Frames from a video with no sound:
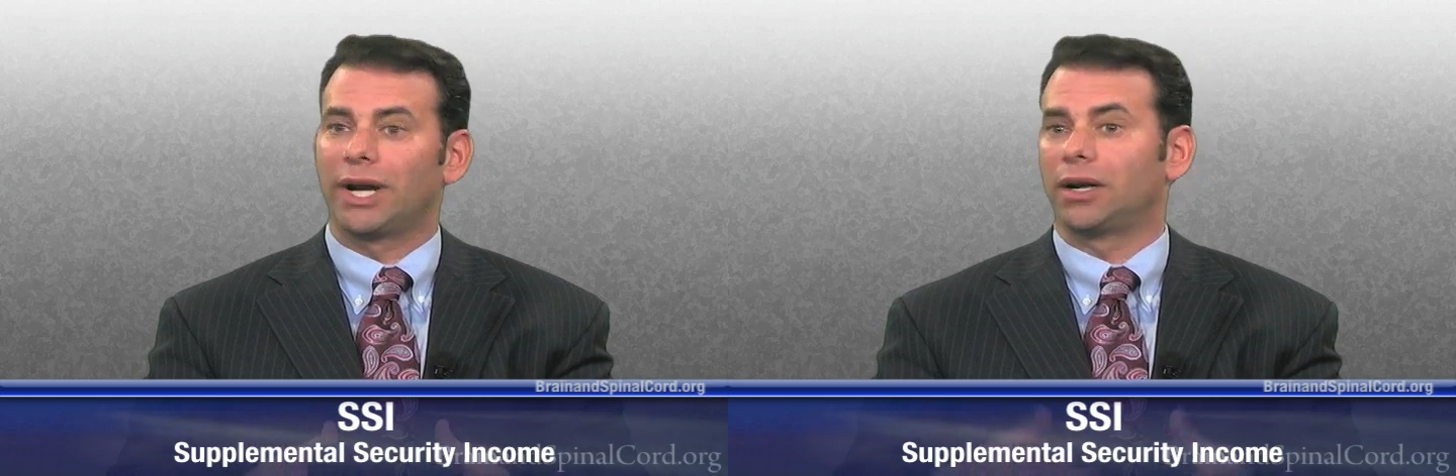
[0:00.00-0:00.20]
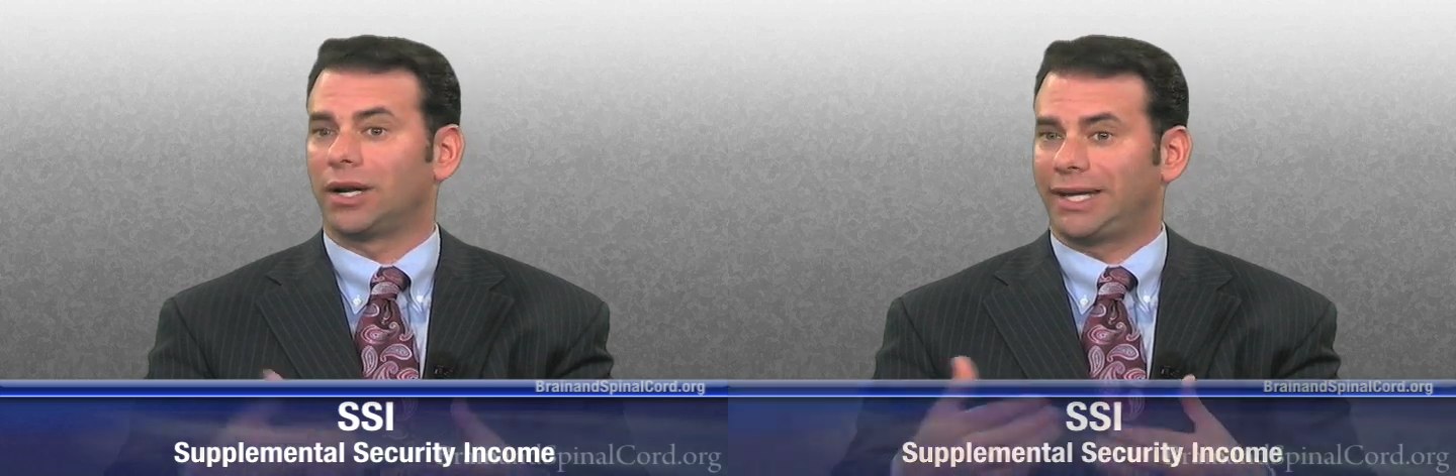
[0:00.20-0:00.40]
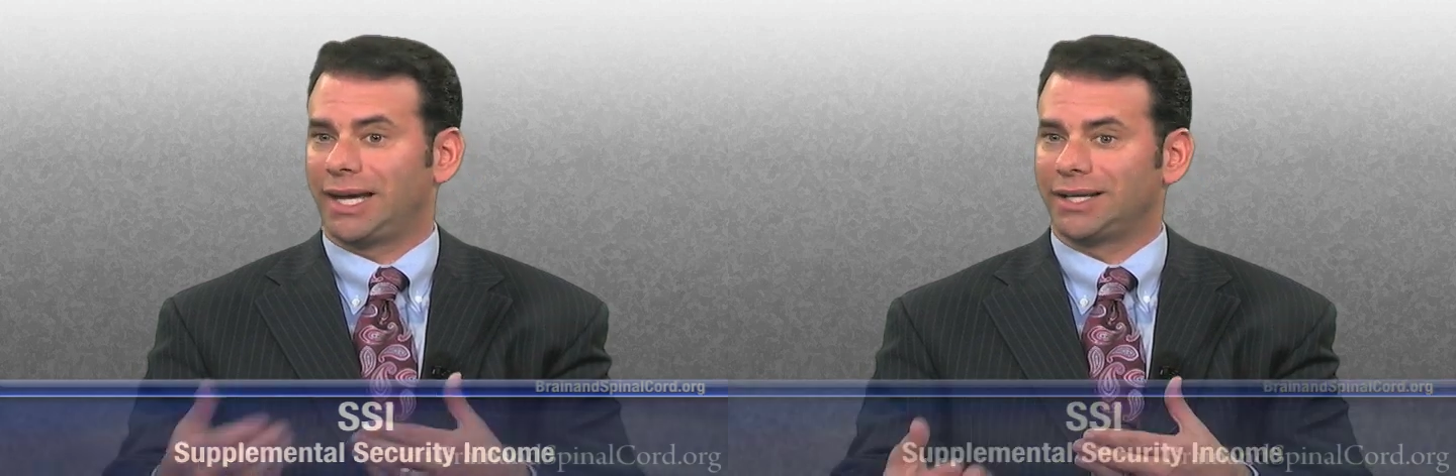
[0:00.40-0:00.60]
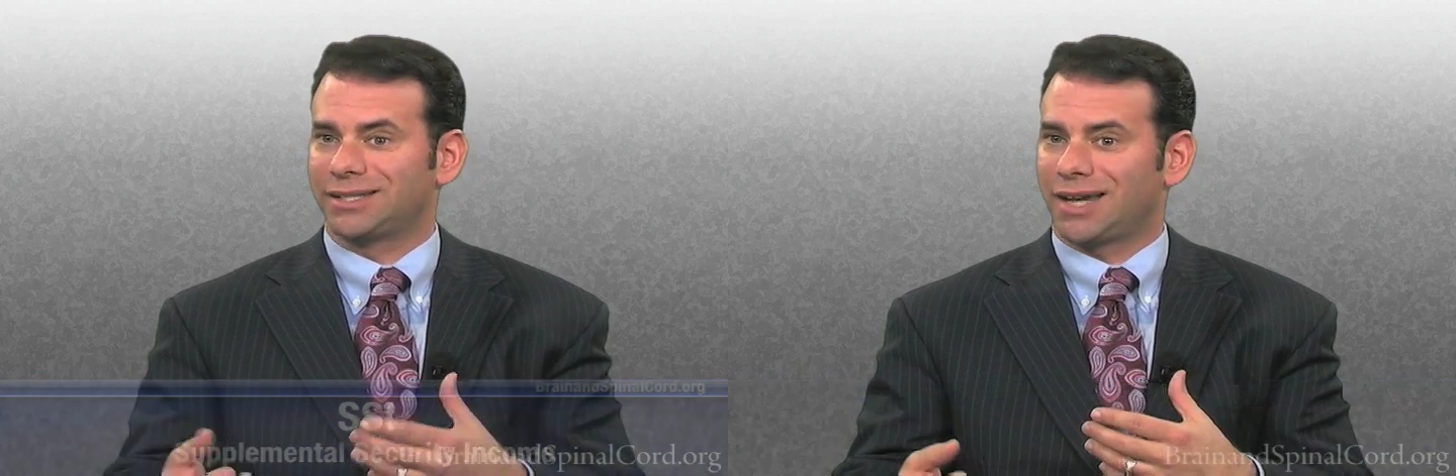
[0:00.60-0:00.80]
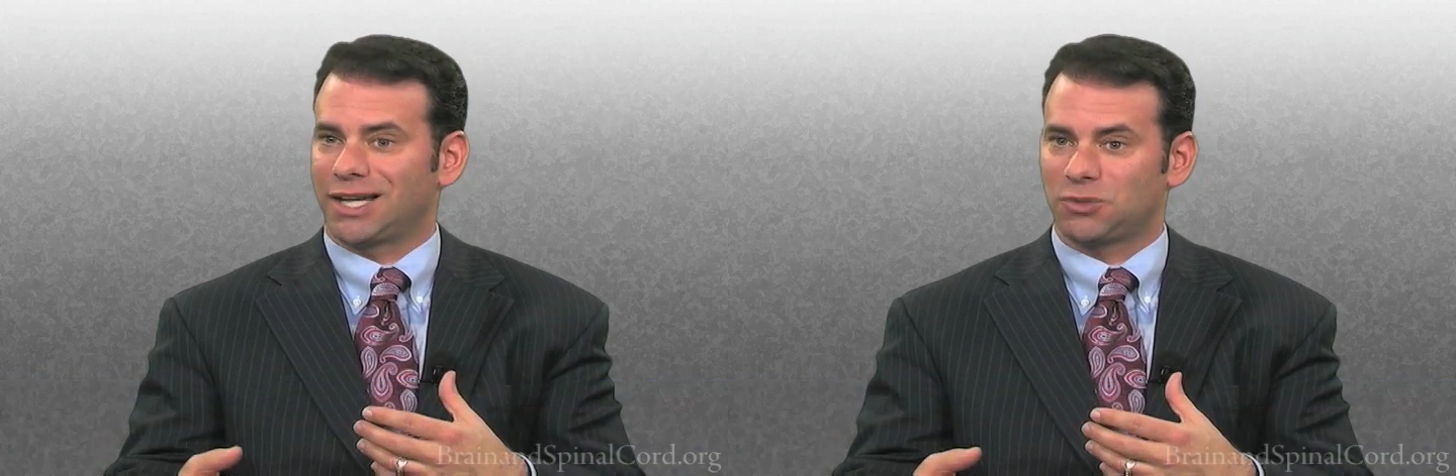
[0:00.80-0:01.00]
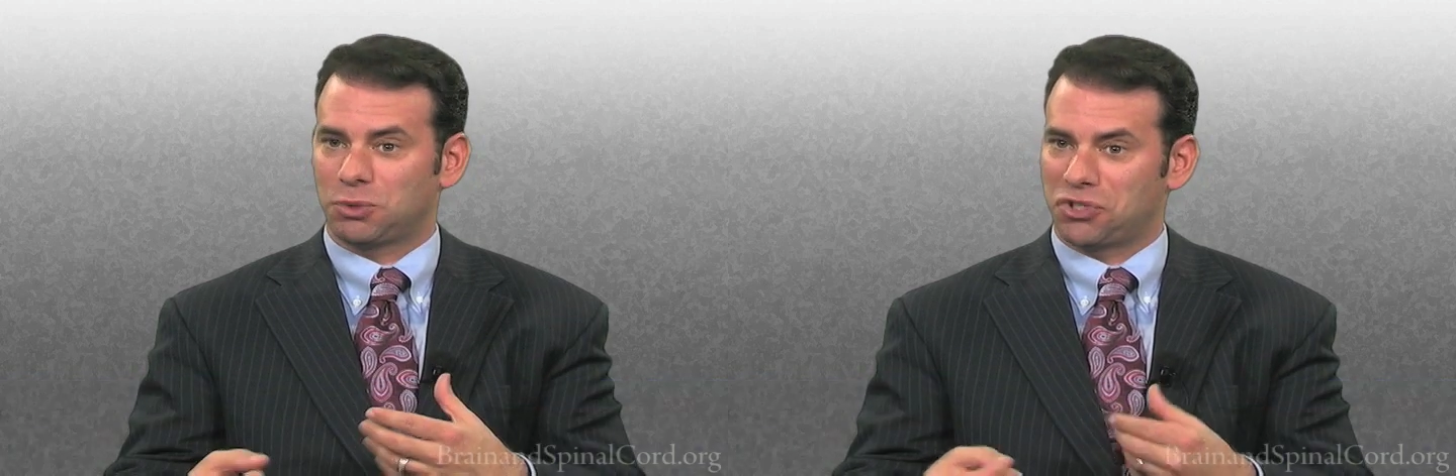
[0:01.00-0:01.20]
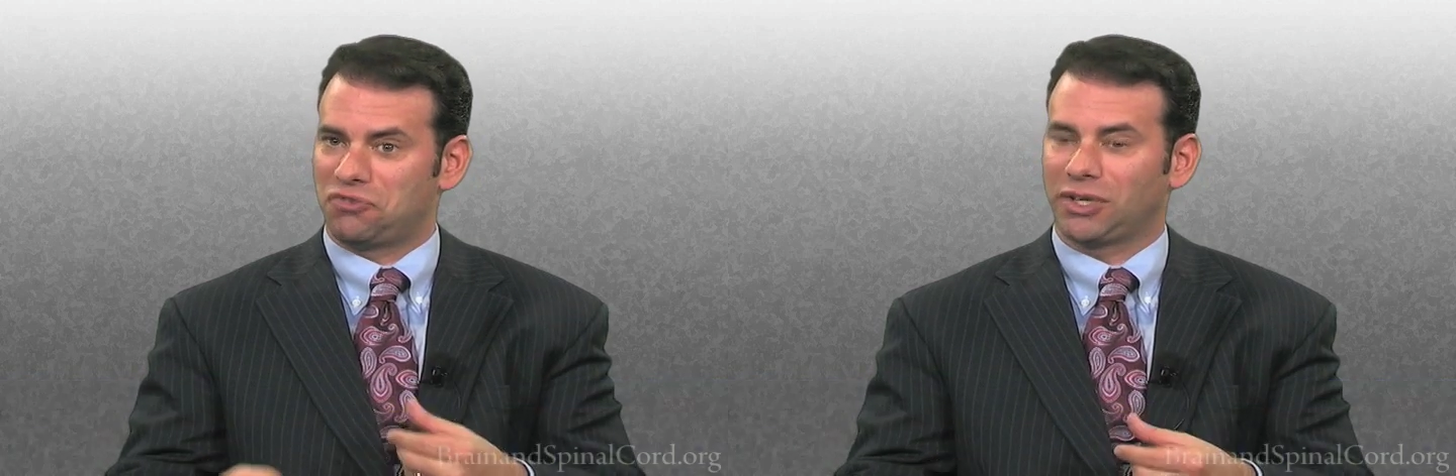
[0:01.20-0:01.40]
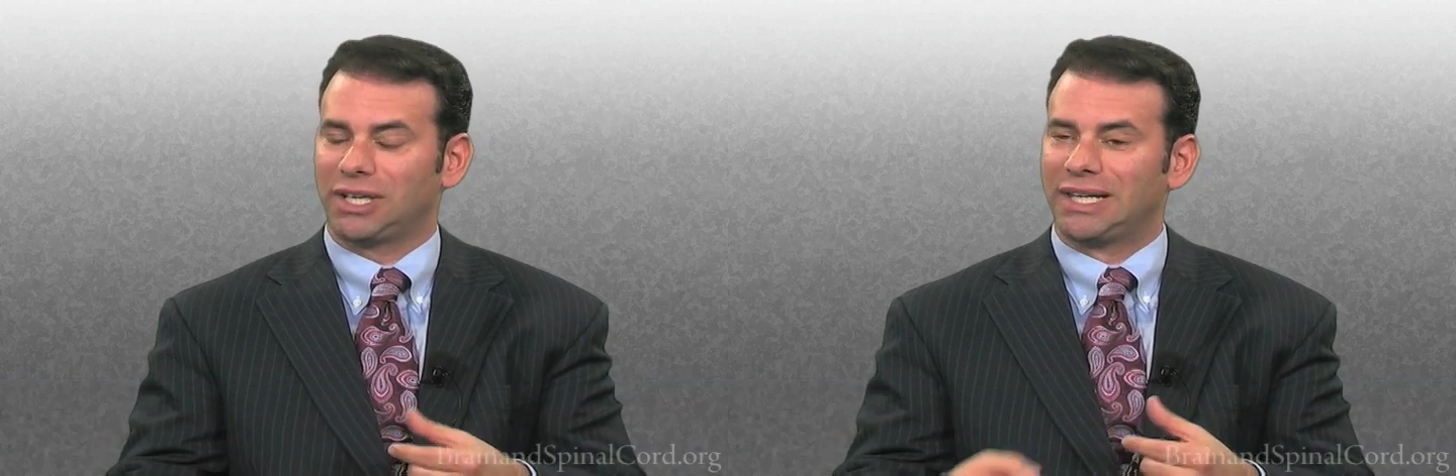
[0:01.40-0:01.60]
And again, it's got
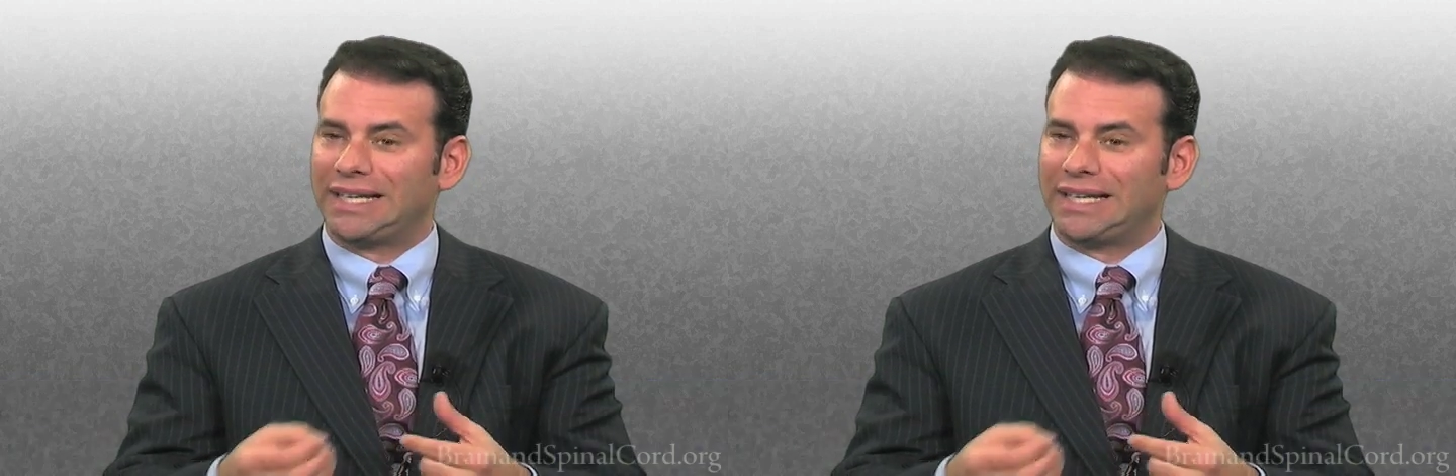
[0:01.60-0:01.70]
specific